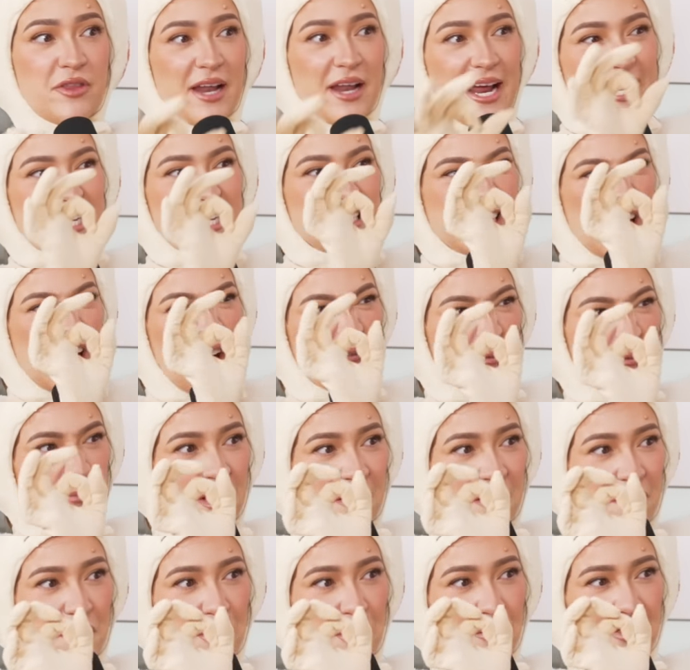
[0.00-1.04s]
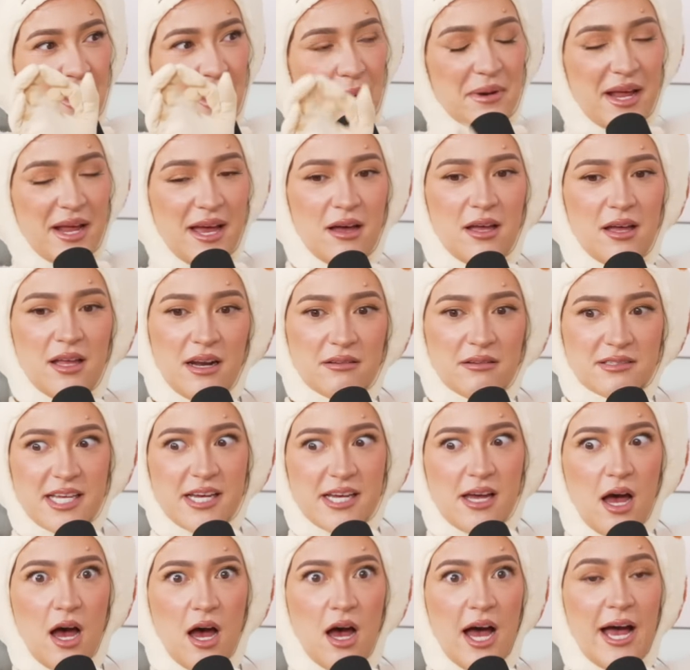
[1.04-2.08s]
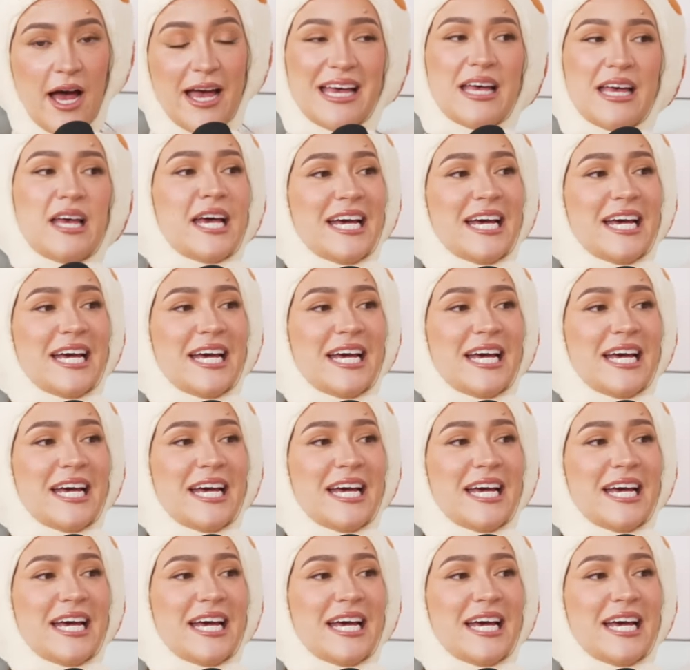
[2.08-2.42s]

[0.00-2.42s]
that I can tell from the little thumbnail. And I was yeah.